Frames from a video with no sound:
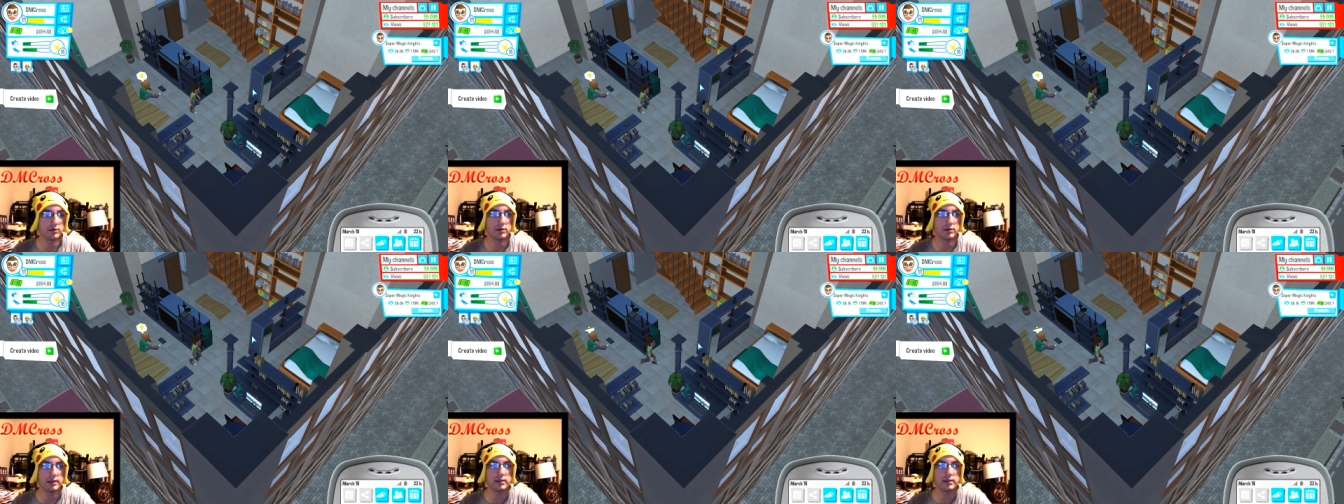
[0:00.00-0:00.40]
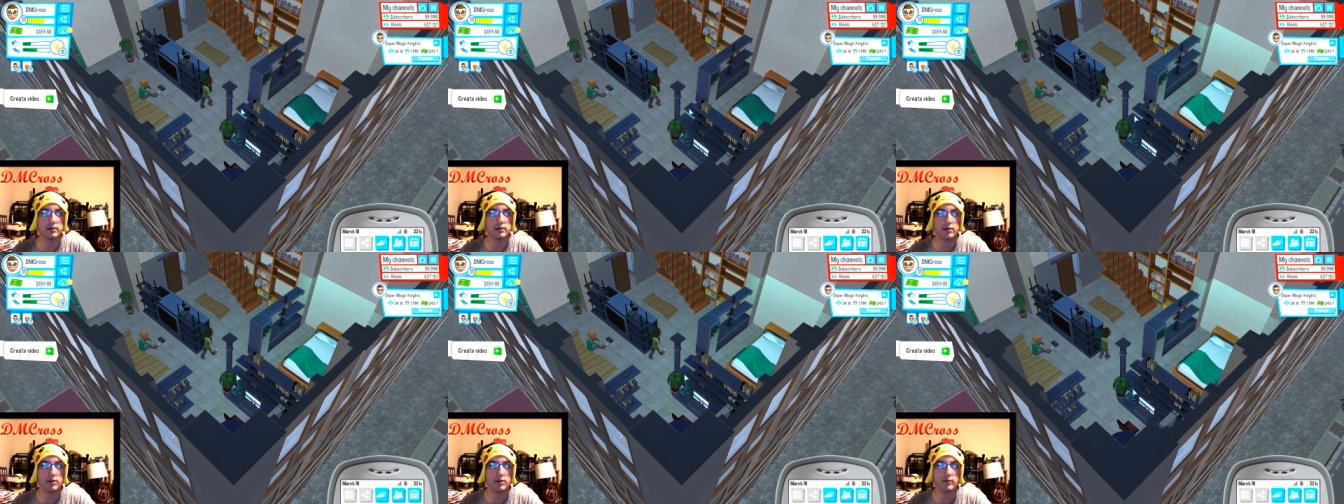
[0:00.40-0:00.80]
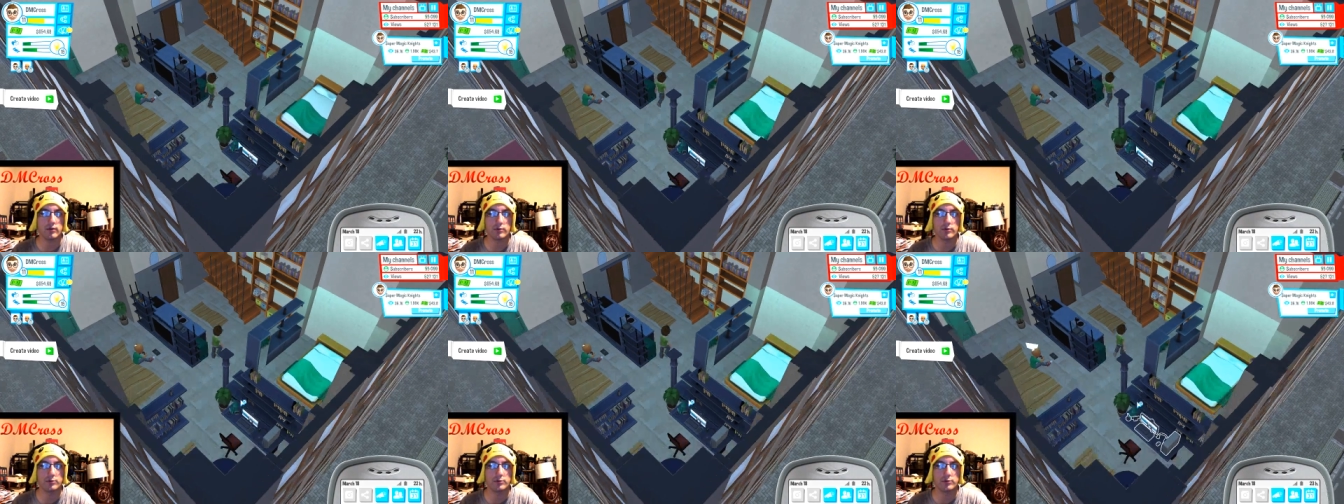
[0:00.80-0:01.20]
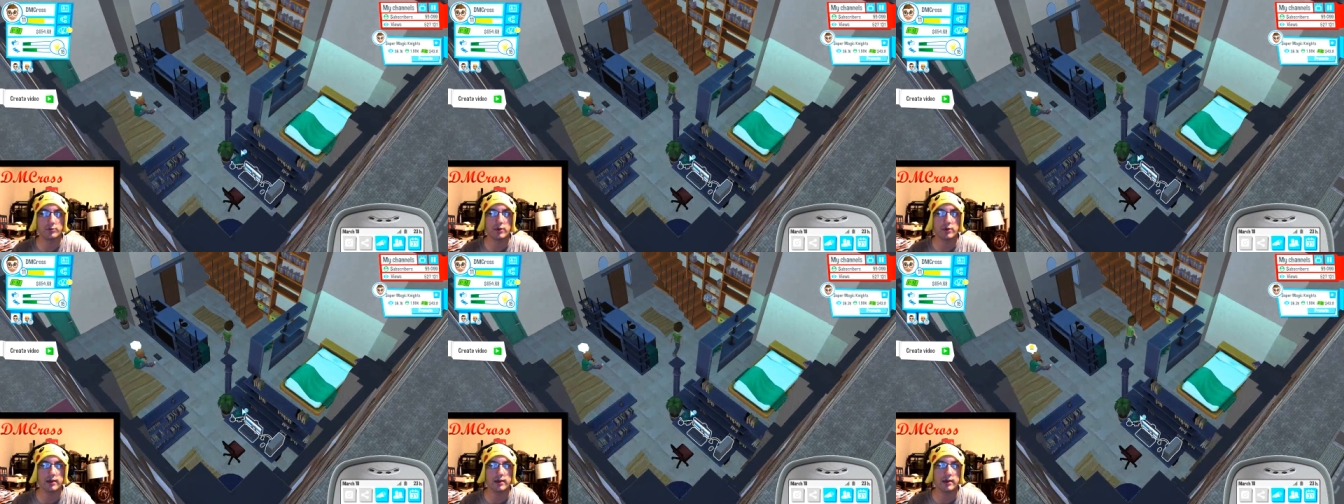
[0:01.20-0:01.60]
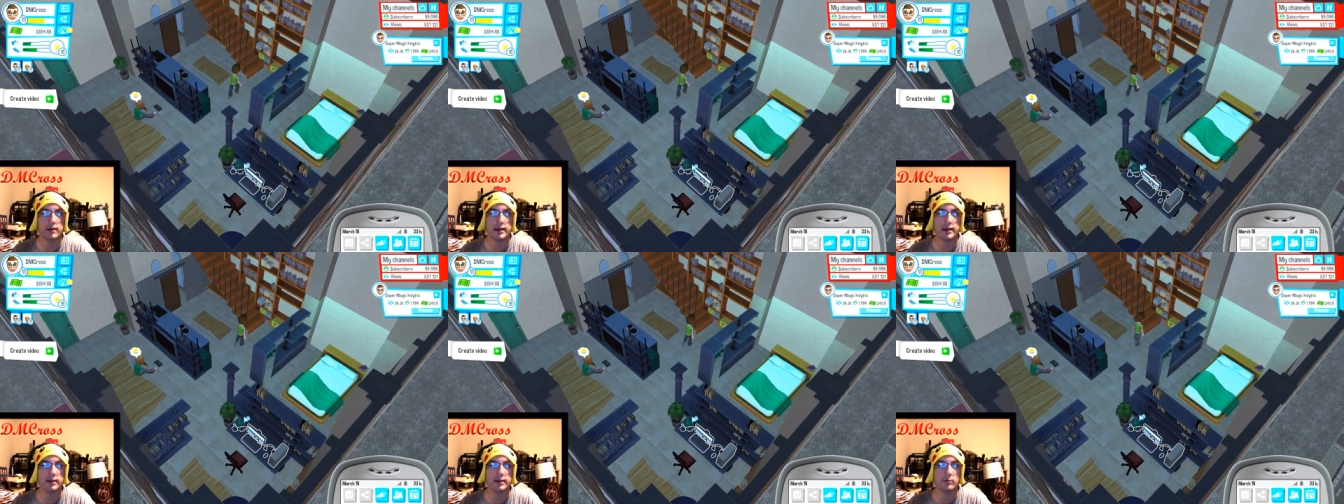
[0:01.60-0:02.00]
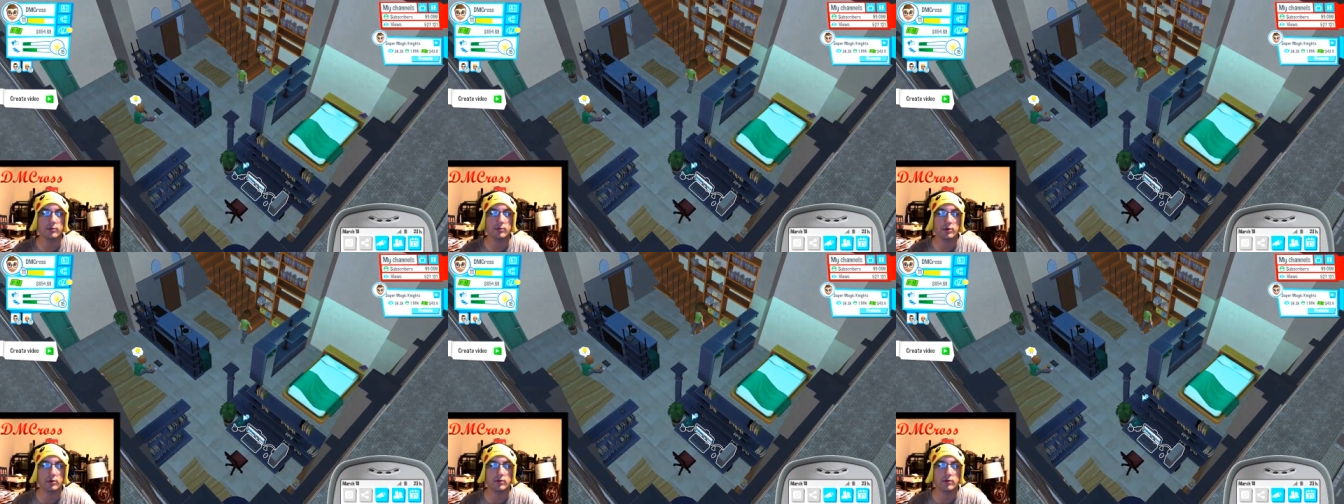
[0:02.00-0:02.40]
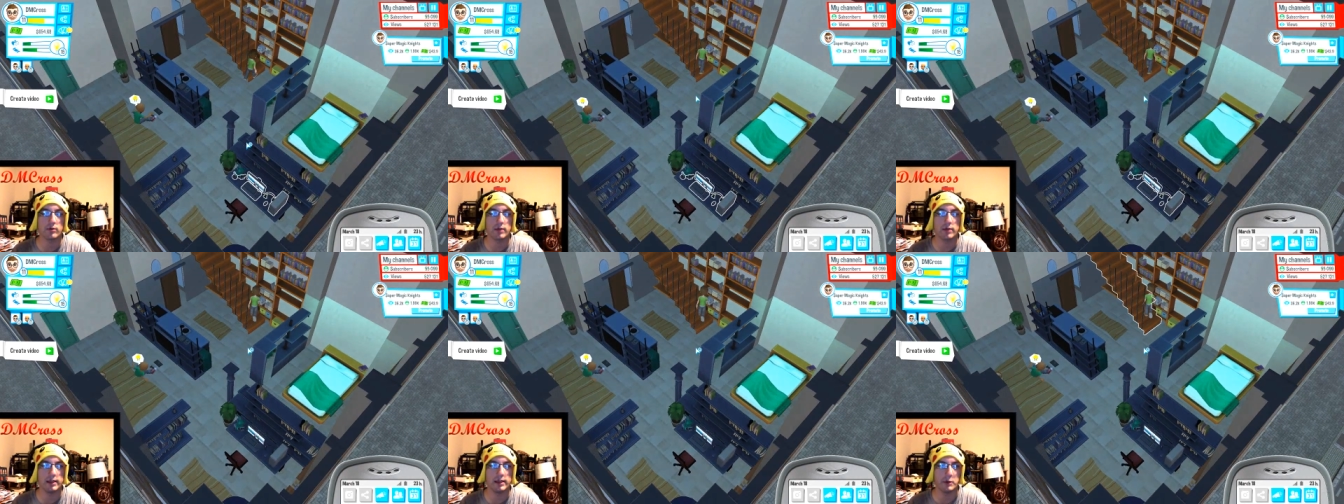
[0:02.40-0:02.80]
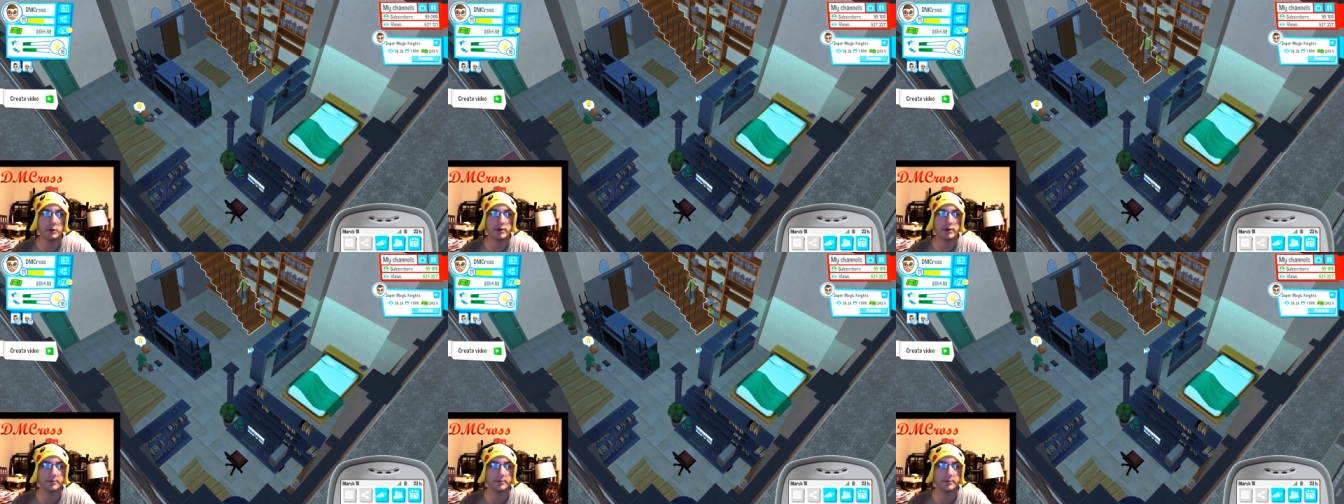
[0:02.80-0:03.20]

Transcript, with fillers: Isn't the room so that I can work while he can work?